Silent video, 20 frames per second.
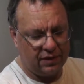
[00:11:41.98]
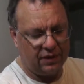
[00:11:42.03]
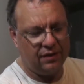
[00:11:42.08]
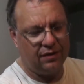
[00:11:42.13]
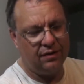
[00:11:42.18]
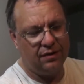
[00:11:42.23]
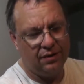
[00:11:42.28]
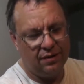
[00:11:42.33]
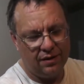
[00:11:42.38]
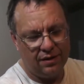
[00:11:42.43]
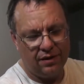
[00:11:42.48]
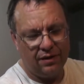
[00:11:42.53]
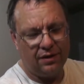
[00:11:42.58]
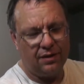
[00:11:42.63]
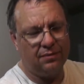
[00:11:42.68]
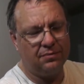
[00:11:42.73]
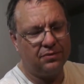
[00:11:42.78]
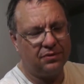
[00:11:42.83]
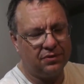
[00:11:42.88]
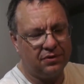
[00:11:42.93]

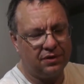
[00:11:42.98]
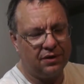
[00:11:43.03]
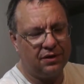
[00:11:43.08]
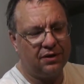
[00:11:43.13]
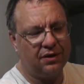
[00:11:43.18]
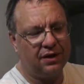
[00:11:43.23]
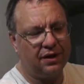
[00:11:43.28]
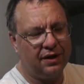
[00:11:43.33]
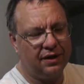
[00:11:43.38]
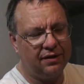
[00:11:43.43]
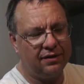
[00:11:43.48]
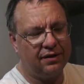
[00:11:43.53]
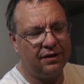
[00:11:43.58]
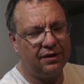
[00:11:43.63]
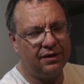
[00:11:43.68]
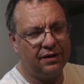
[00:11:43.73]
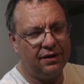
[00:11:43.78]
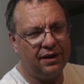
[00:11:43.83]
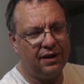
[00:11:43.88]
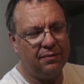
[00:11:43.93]
I'm so tired I can't think
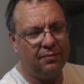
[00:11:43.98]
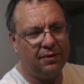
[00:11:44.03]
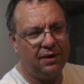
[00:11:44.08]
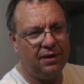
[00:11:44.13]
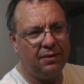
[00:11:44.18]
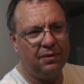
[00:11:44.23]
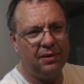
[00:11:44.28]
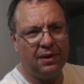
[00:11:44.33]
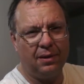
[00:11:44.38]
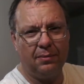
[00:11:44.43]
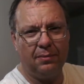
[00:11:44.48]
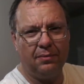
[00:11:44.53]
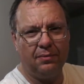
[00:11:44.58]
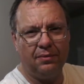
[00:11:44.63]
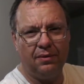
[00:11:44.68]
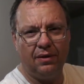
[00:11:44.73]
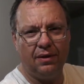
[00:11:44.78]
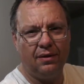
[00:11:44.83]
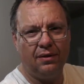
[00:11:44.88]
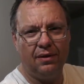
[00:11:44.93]
of the damn name of that
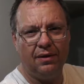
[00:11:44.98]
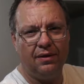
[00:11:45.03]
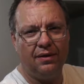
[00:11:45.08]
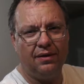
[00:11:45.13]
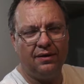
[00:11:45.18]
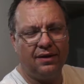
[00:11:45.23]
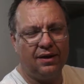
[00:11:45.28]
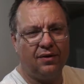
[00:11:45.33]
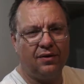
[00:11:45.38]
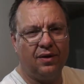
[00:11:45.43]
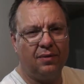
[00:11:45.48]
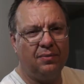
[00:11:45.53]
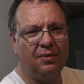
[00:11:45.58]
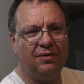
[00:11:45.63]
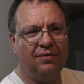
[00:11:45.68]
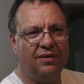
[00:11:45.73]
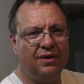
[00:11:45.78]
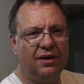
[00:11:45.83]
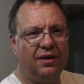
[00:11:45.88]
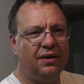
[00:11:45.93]
town I'm
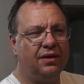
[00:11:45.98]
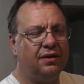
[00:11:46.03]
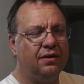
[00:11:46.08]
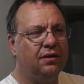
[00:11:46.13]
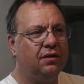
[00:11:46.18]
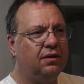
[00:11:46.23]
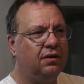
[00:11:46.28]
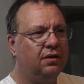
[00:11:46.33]
even in.